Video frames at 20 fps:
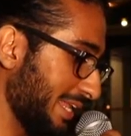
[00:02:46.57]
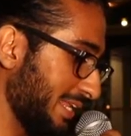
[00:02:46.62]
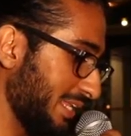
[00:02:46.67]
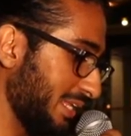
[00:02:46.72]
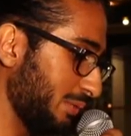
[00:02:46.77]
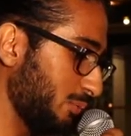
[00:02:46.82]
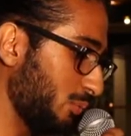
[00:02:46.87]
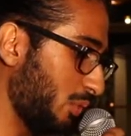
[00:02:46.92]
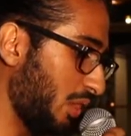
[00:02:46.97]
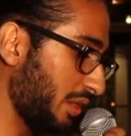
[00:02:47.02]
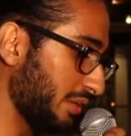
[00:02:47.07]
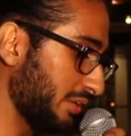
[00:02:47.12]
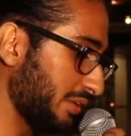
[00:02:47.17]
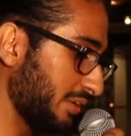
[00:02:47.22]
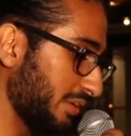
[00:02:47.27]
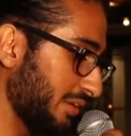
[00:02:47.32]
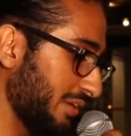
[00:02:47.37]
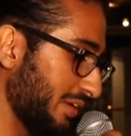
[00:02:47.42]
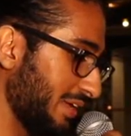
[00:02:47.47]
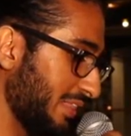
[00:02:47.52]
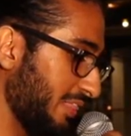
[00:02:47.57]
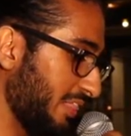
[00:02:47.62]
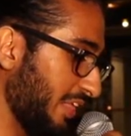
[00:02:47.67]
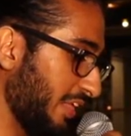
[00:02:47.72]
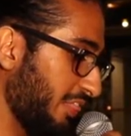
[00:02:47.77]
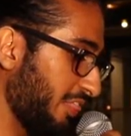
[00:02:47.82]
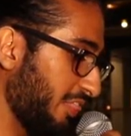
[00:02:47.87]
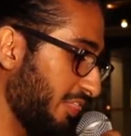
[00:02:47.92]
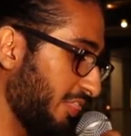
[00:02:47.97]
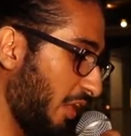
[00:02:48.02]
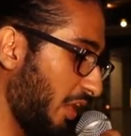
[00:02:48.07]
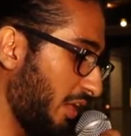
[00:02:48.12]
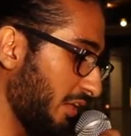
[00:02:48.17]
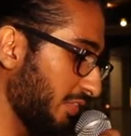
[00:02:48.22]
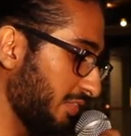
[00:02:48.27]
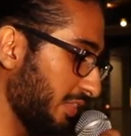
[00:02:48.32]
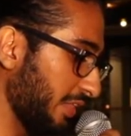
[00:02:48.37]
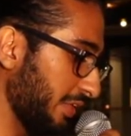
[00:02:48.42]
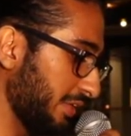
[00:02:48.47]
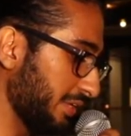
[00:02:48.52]
any water they
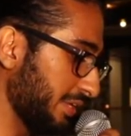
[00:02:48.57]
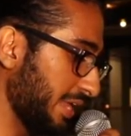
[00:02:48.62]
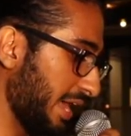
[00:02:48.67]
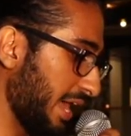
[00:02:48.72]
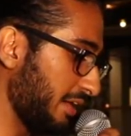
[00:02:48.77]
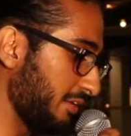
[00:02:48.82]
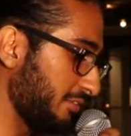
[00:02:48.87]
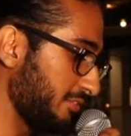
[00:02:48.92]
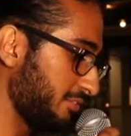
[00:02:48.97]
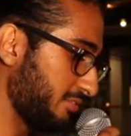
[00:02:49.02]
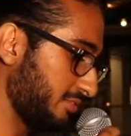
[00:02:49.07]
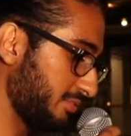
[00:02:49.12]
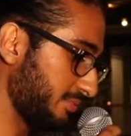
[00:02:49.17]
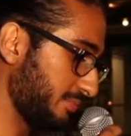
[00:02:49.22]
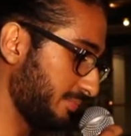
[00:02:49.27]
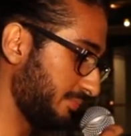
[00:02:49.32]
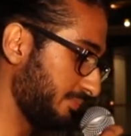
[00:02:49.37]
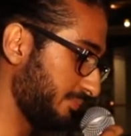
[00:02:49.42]
thought they could have.